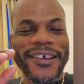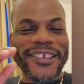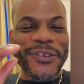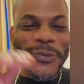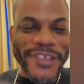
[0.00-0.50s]

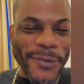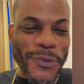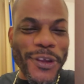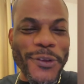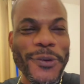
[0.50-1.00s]
You tell
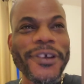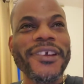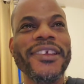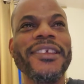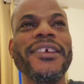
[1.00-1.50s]
me what it look.
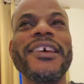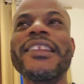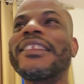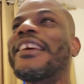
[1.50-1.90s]
You can